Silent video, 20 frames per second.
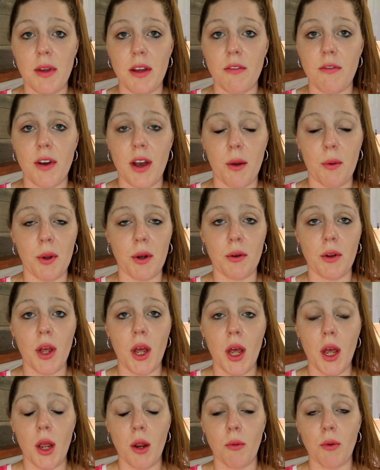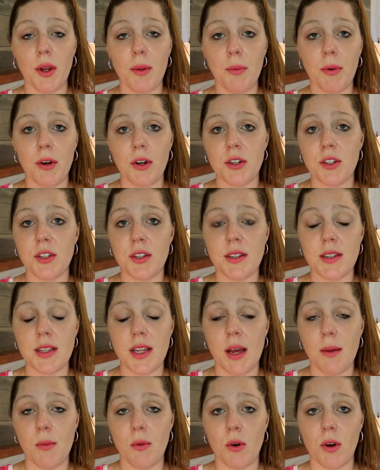if I would repurchase
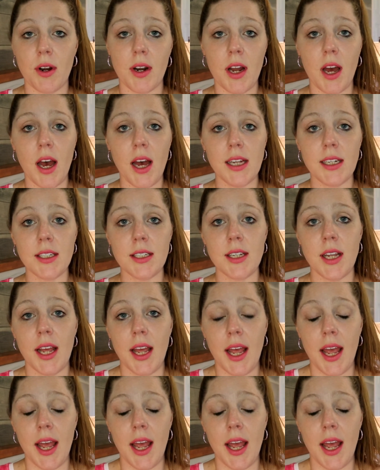them or not.